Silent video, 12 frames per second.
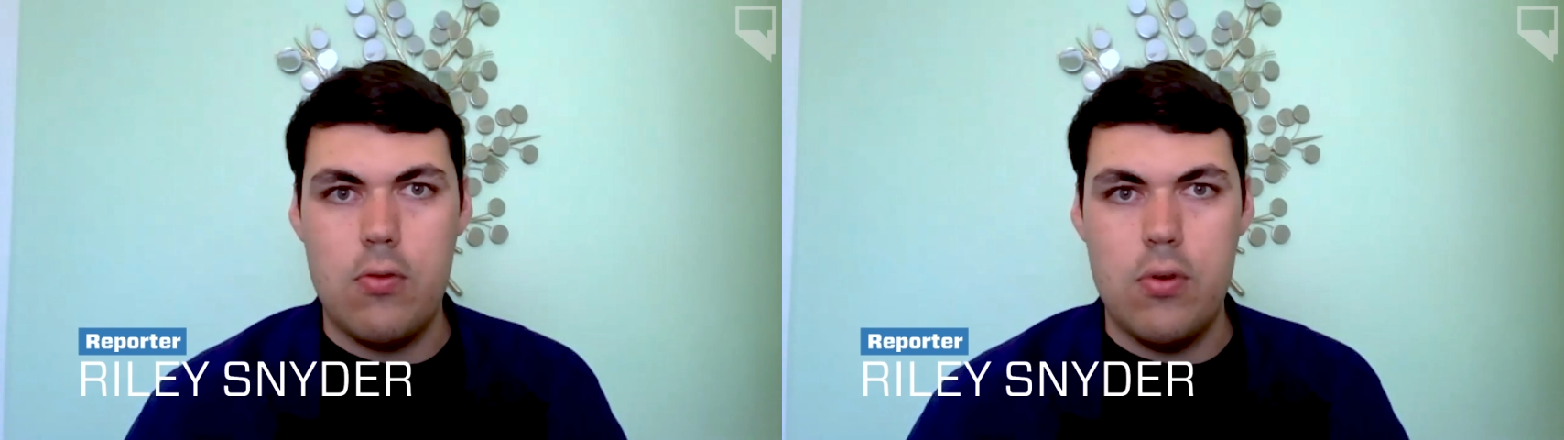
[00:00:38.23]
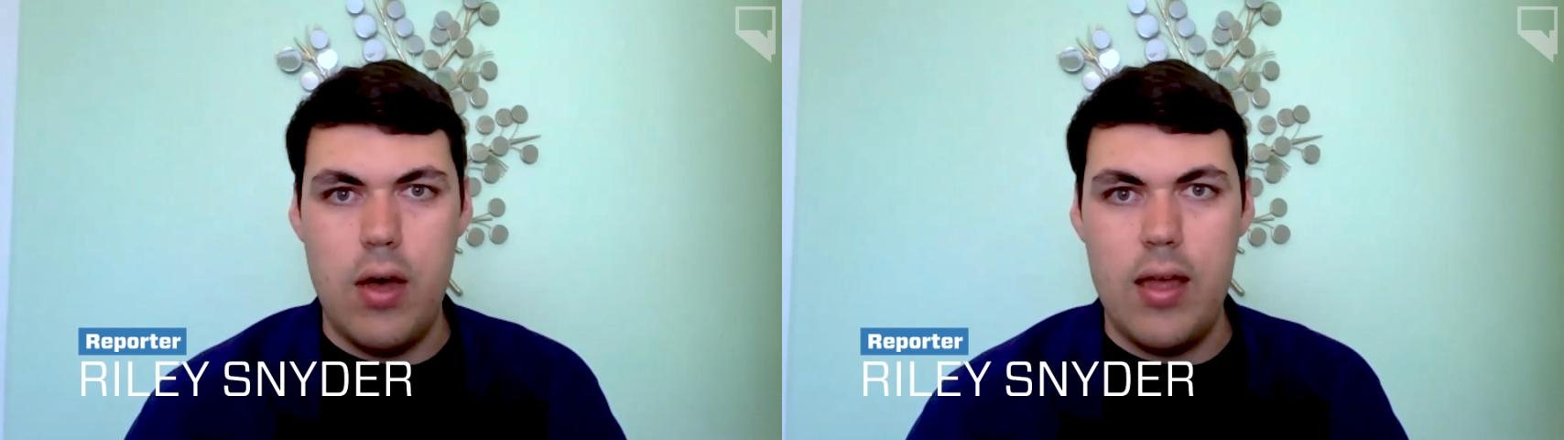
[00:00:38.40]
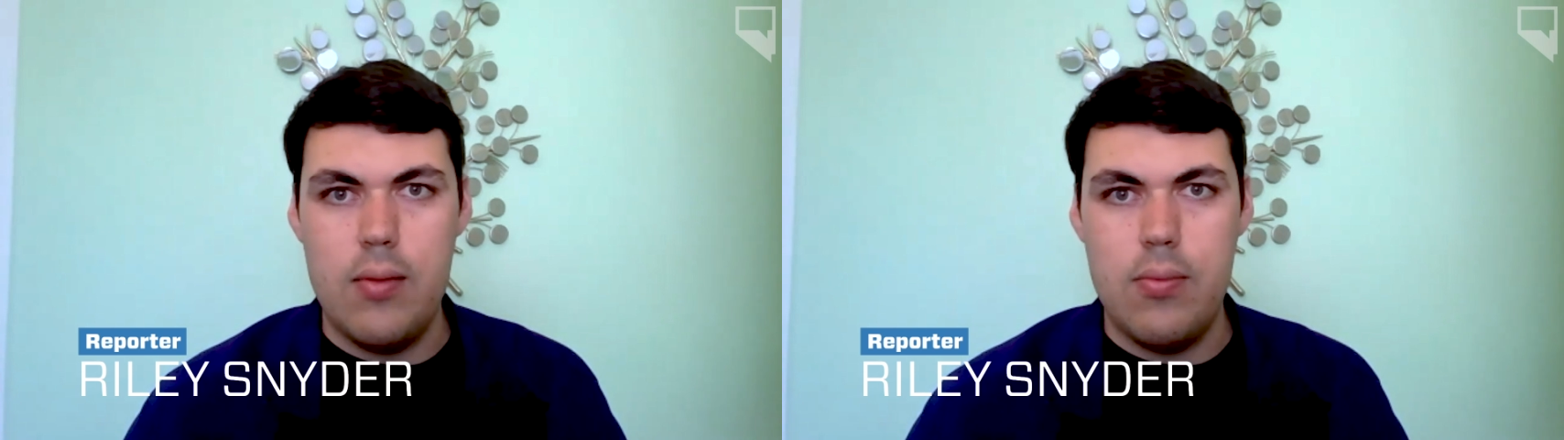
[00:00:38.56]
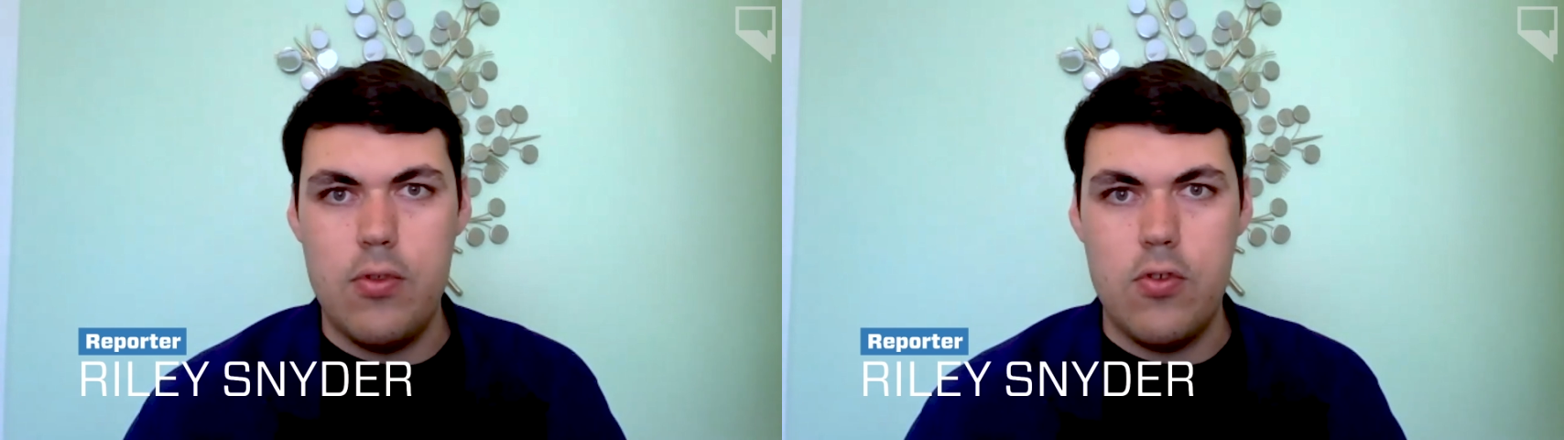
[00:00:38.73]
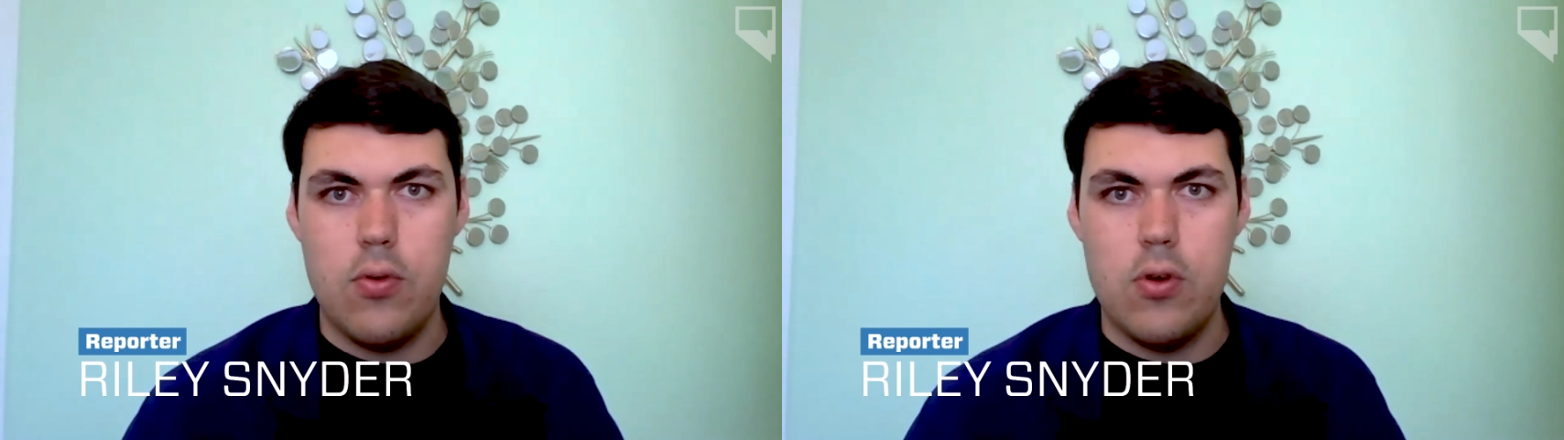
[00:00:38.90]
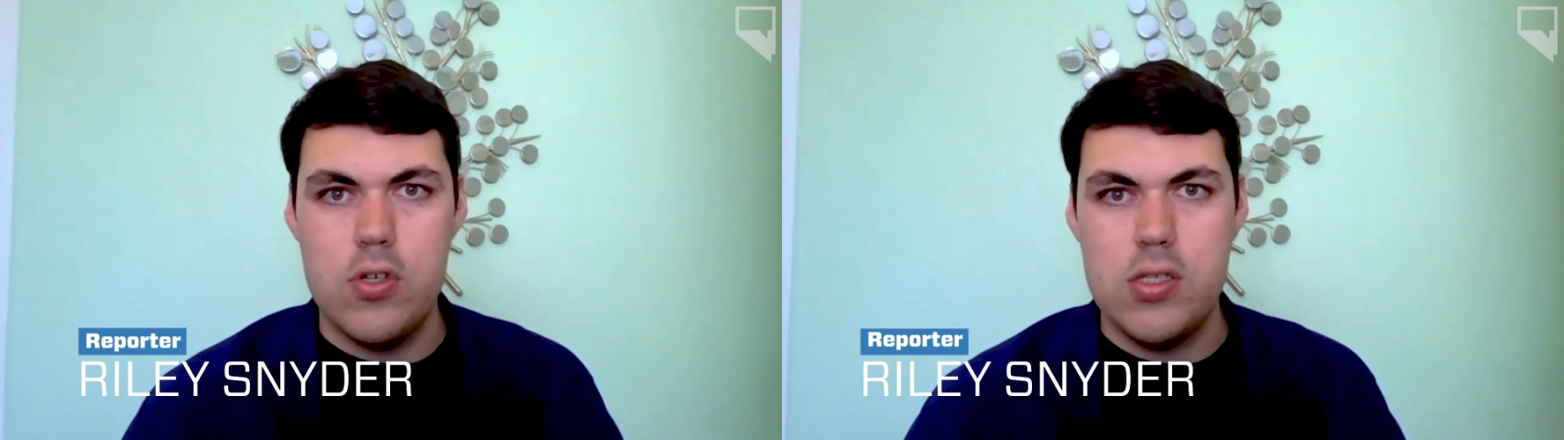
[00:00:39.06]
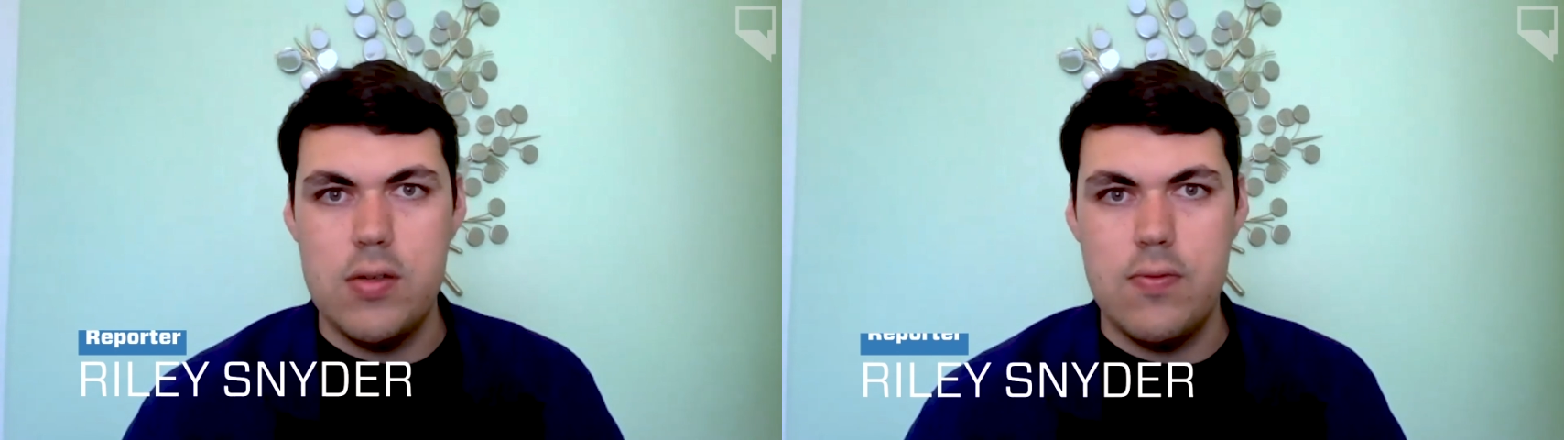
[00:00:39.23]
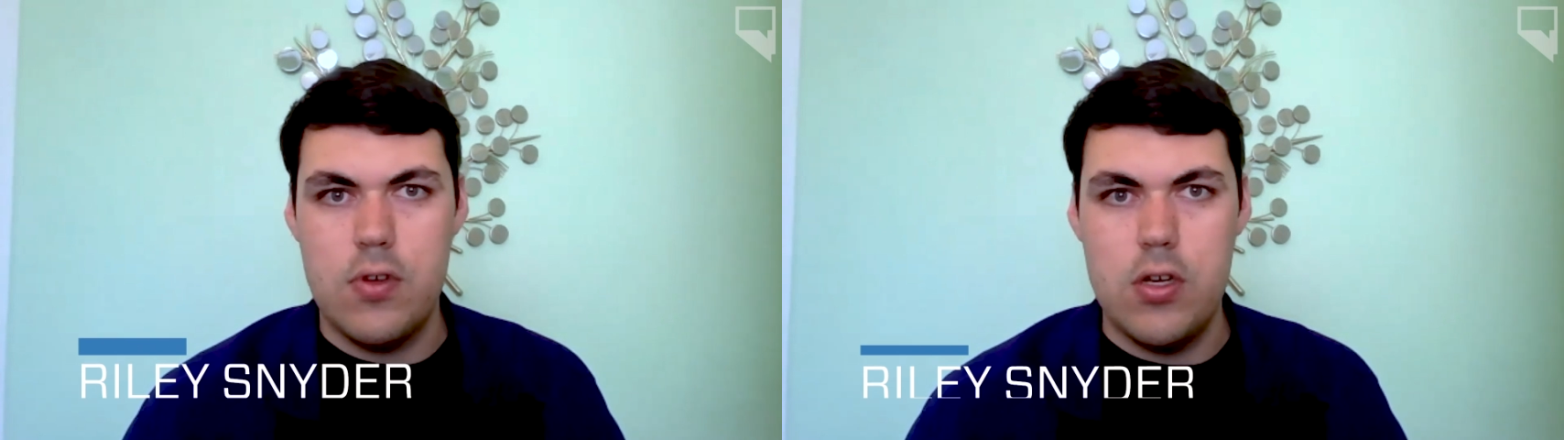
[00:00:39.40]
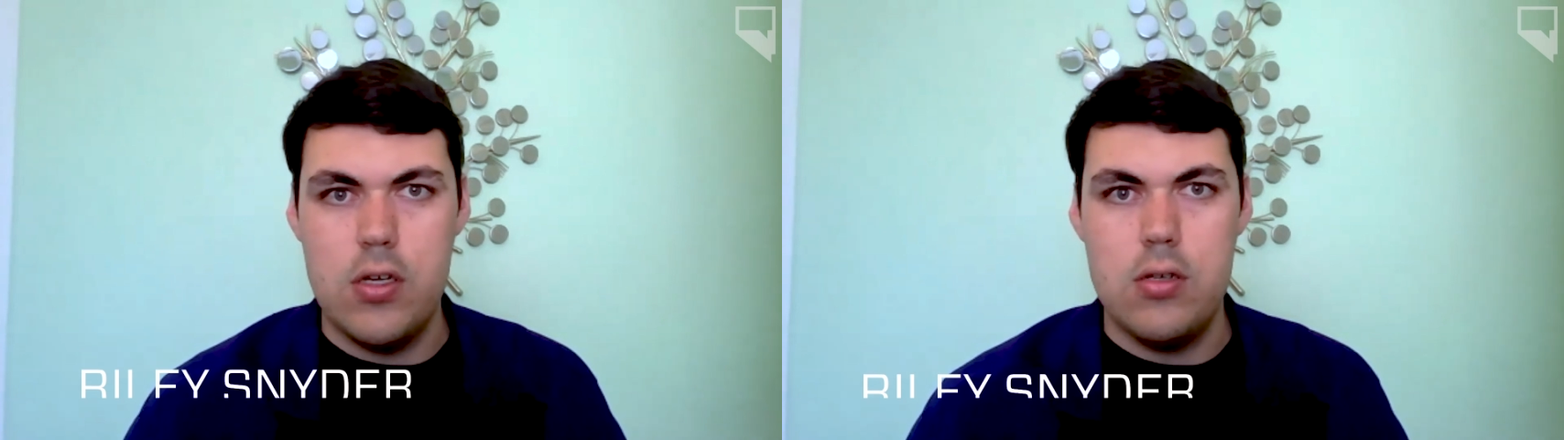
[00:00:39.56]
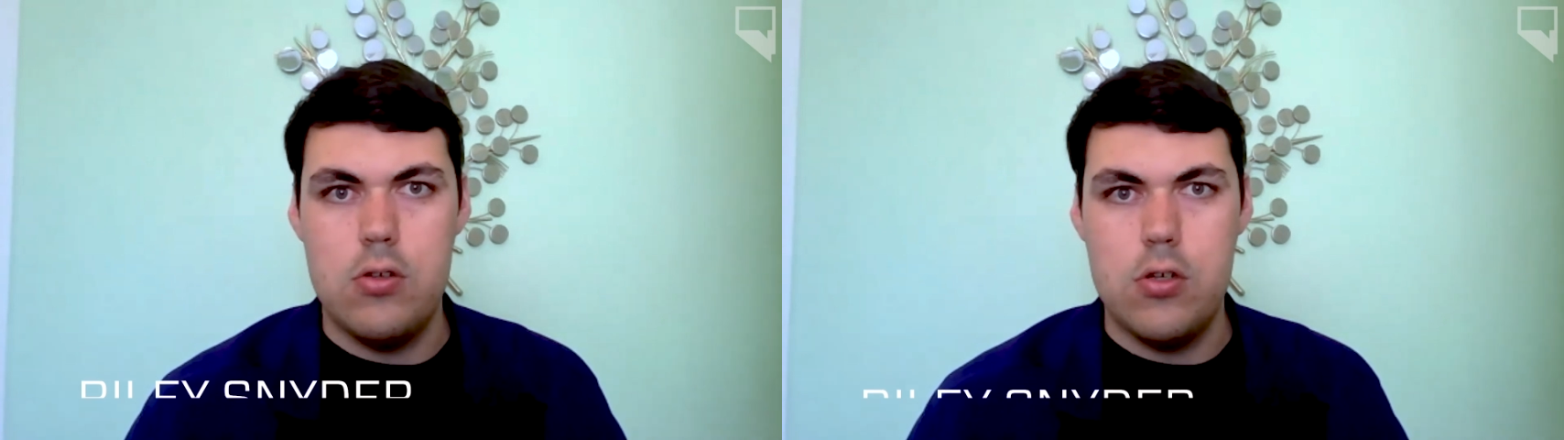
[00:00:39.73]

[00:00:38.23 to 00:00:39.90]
reliable source of good